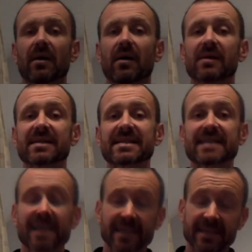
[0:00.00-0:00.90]
Our
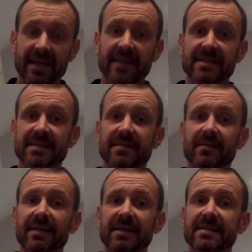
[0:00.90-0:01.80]
second
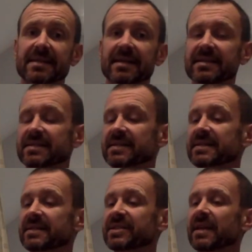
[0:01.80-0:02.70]
exercise is
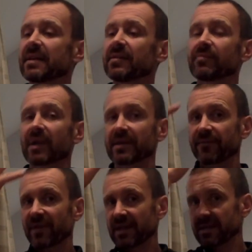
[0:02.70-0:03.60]
just to gently run
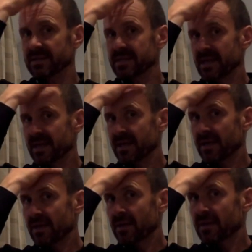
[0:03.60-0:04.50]
the fingers
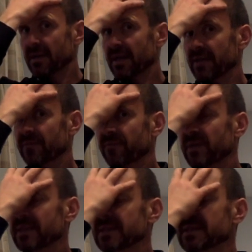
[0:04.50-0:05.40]
down the front